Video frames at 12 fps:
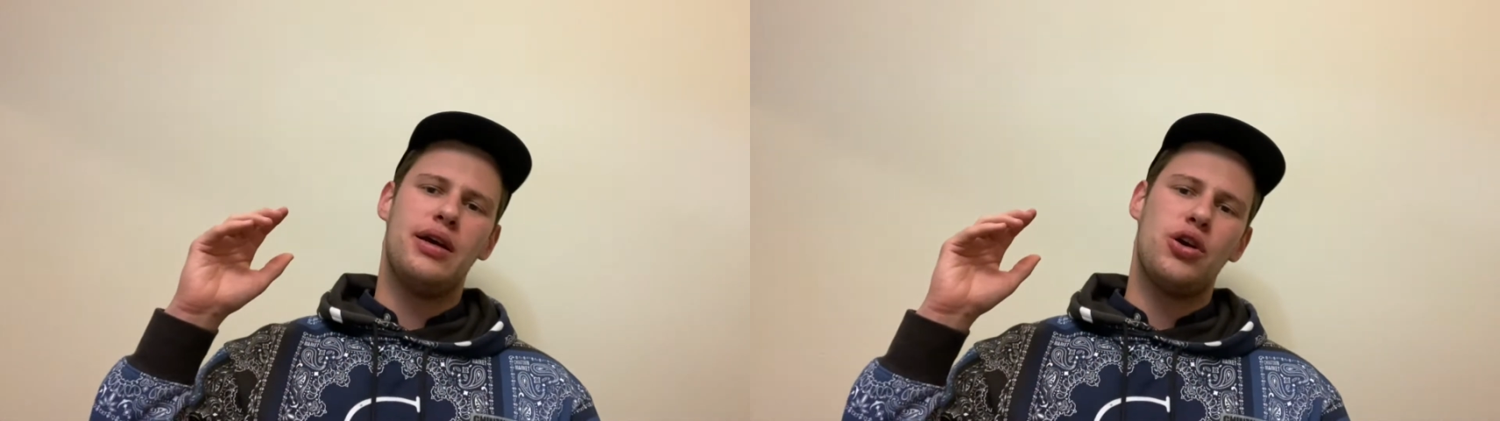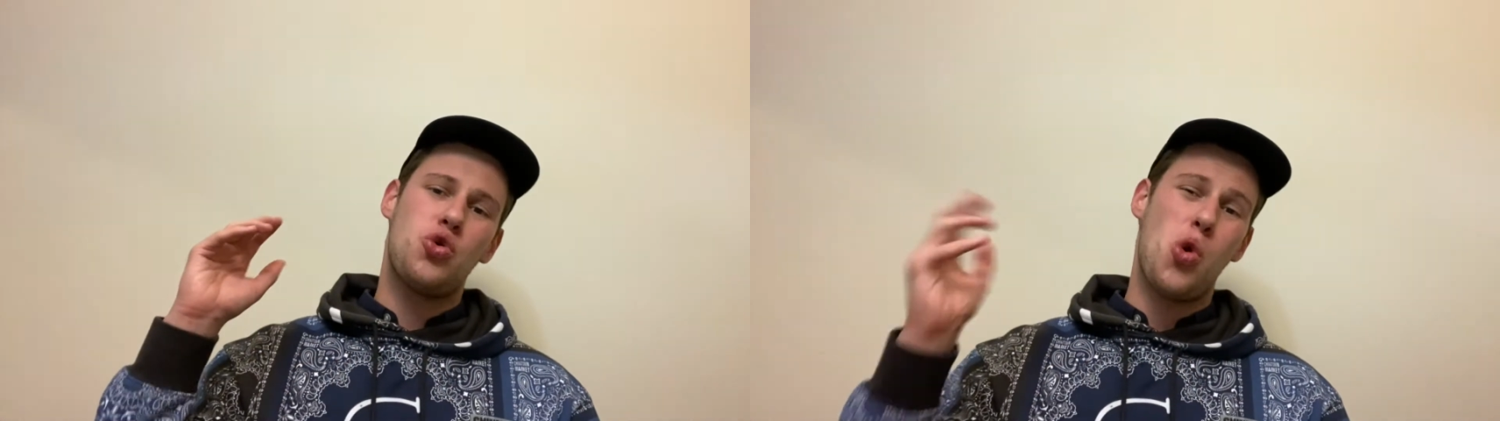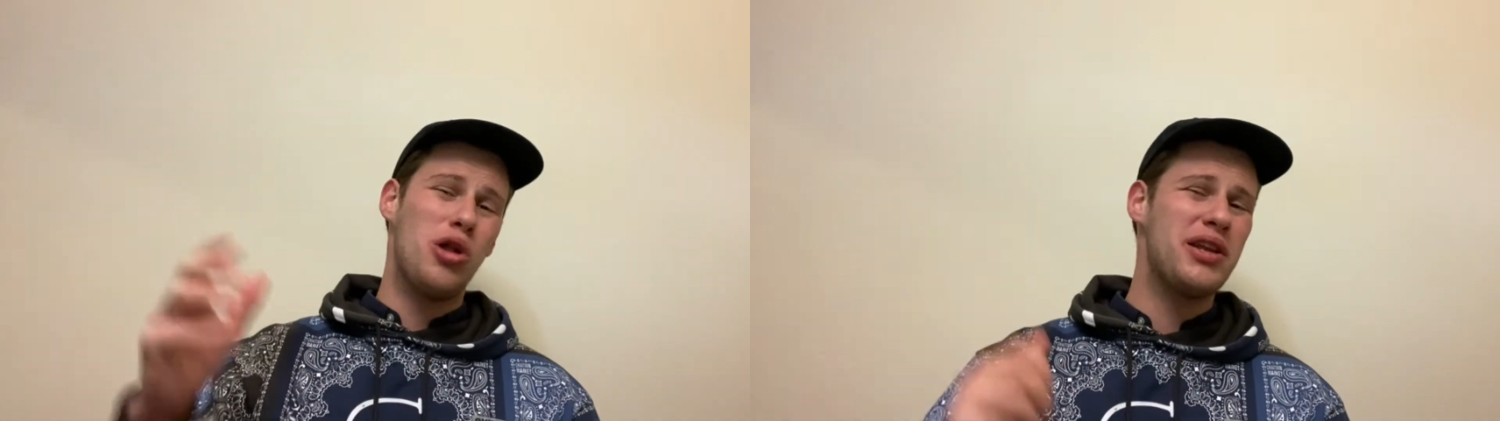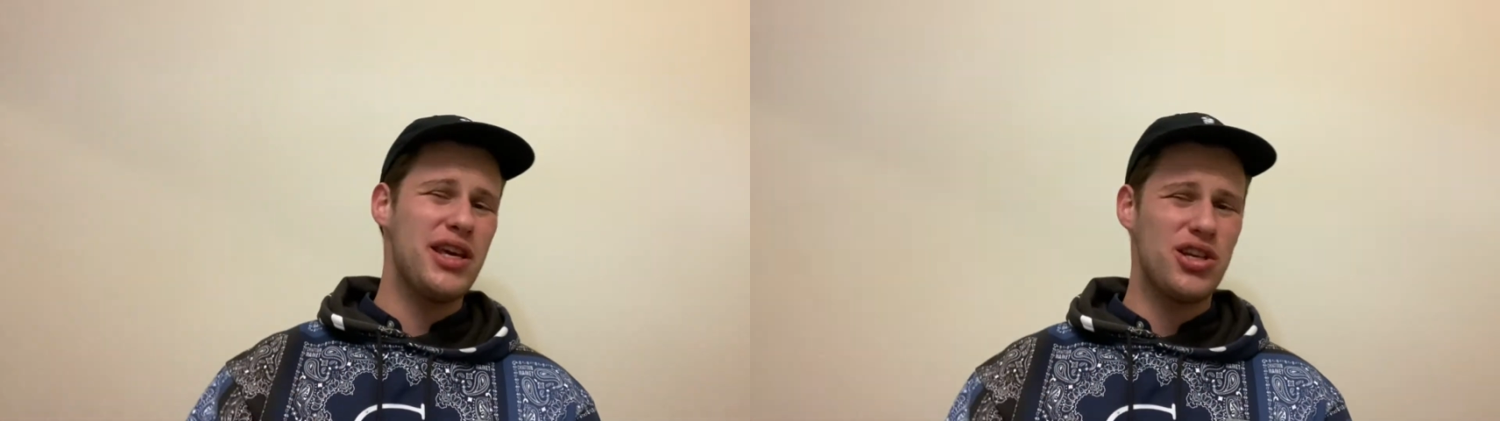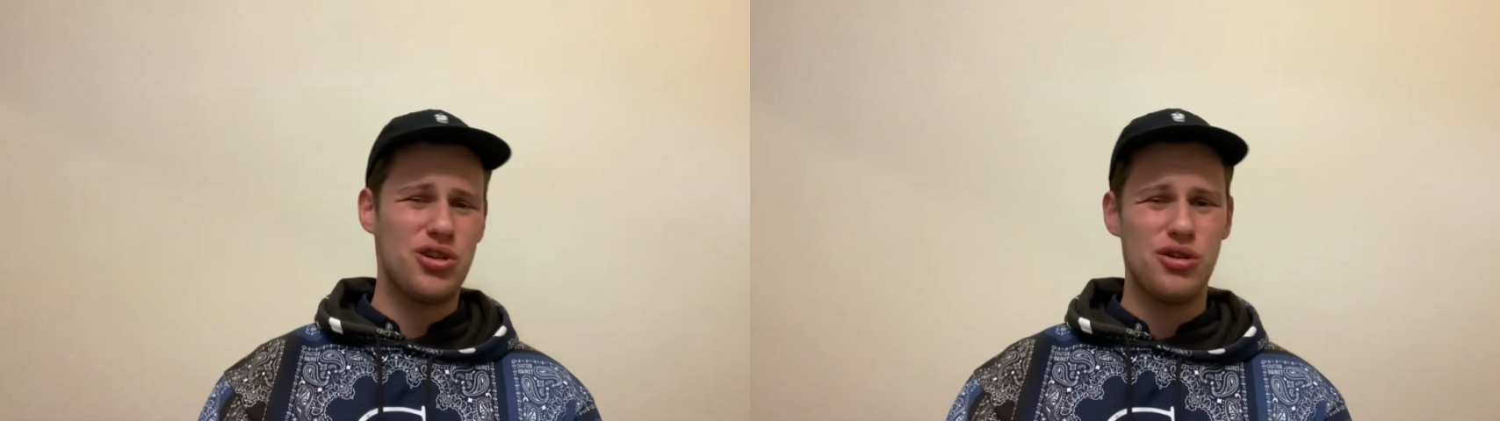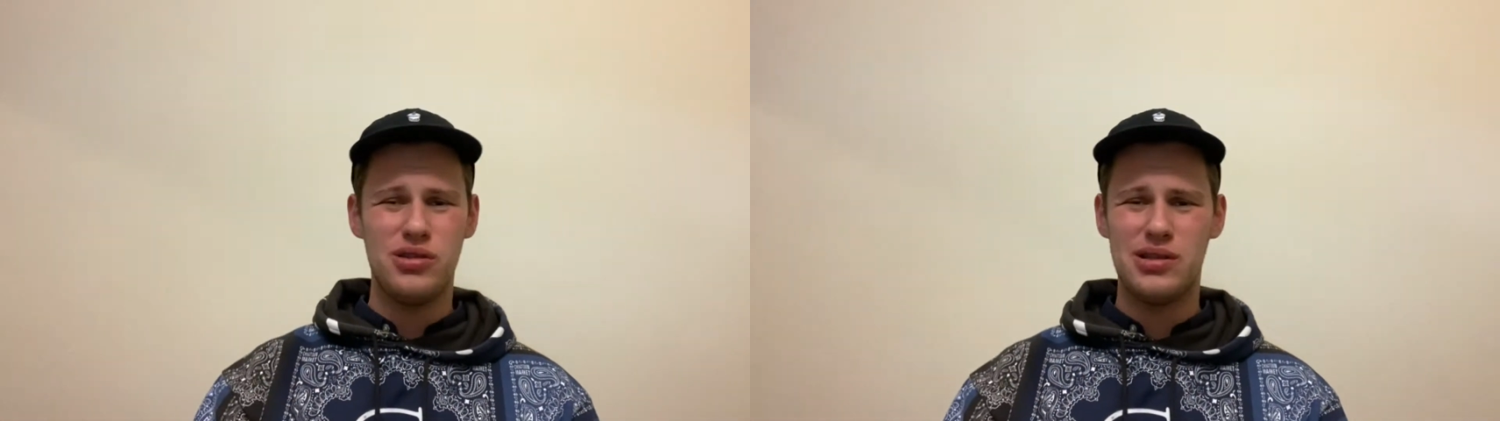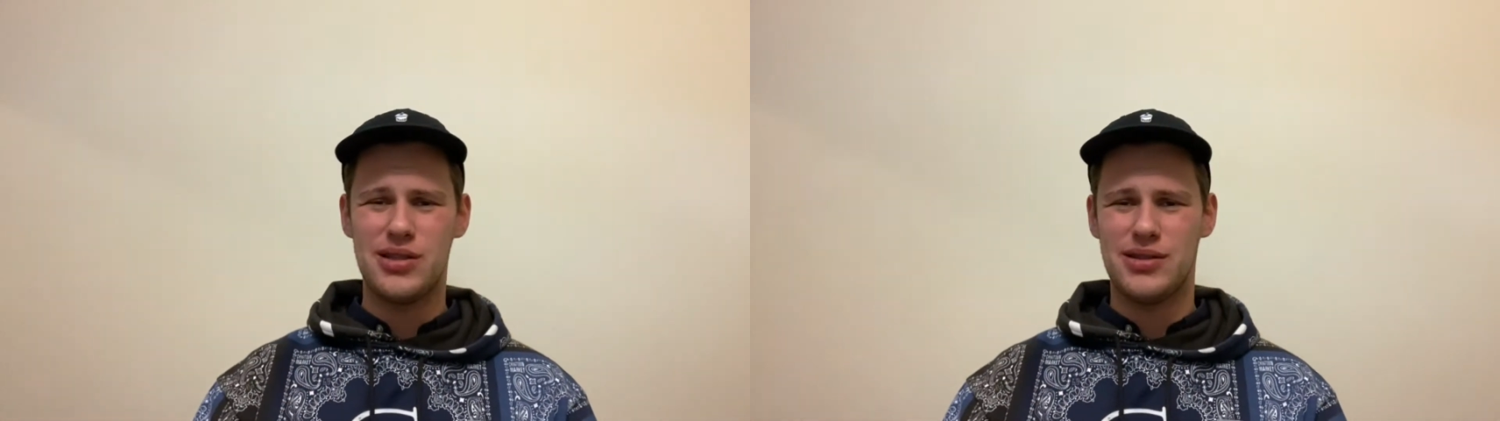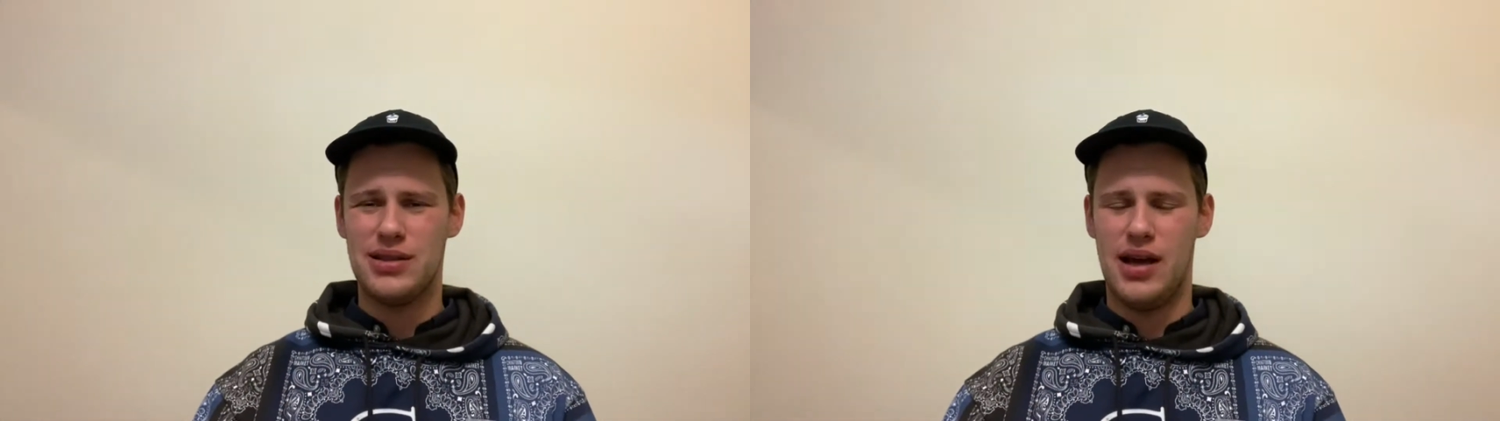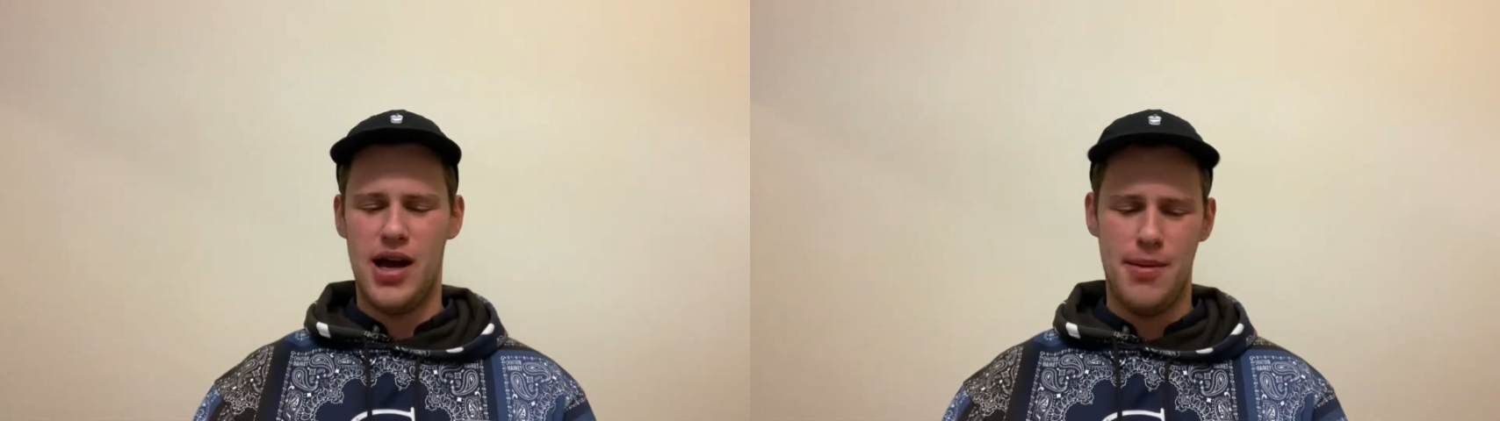quality issues.
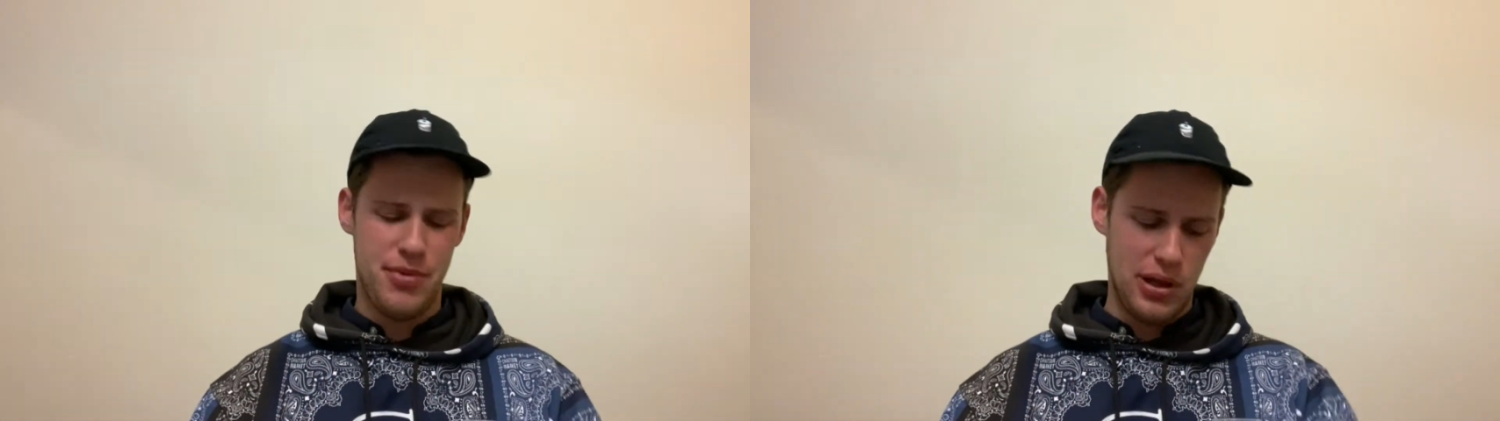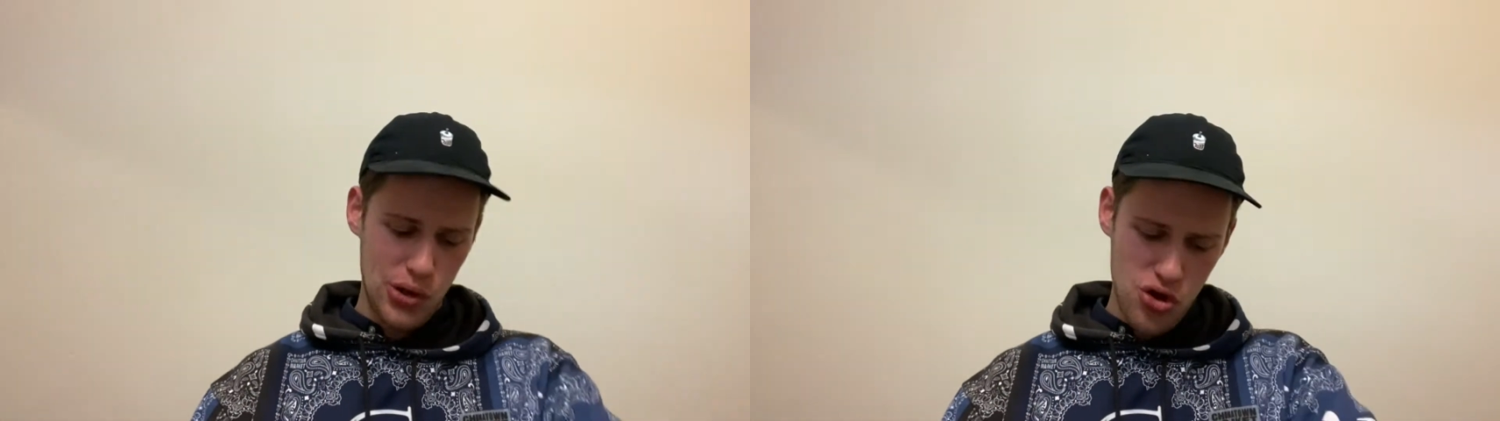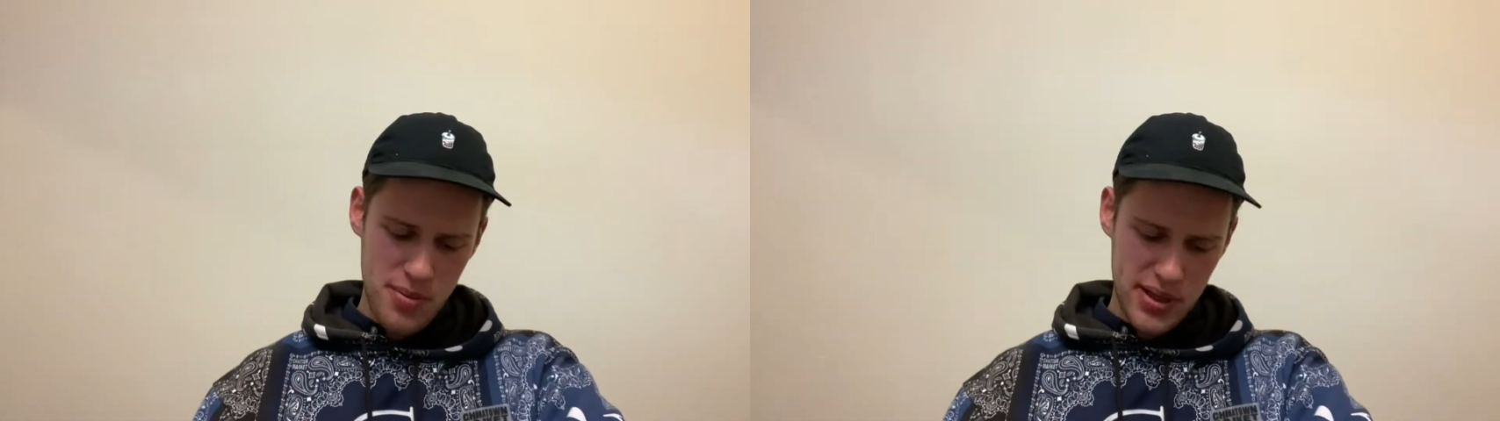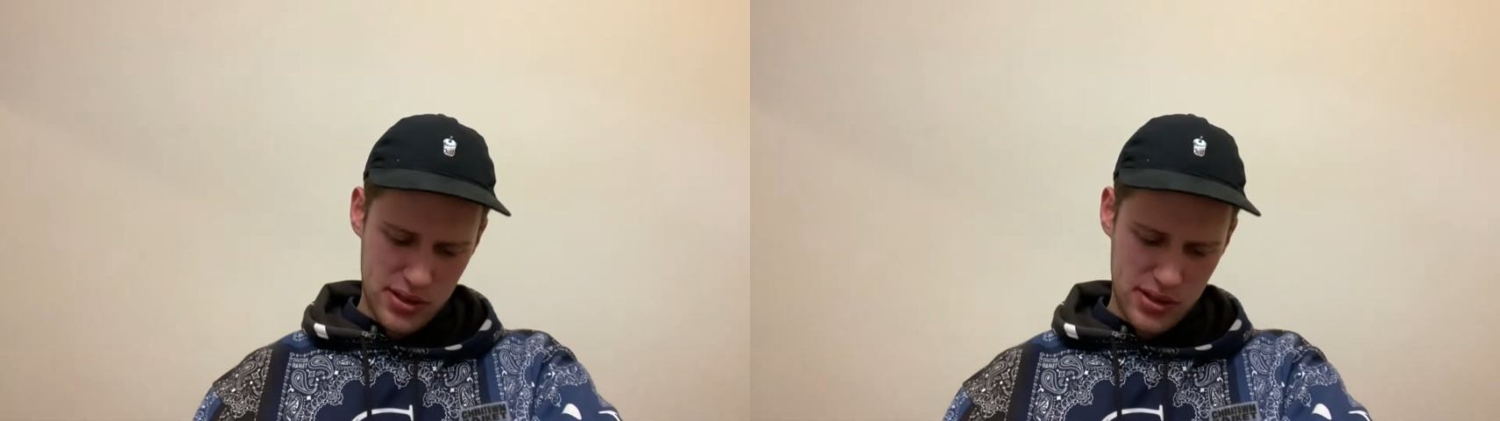The loom is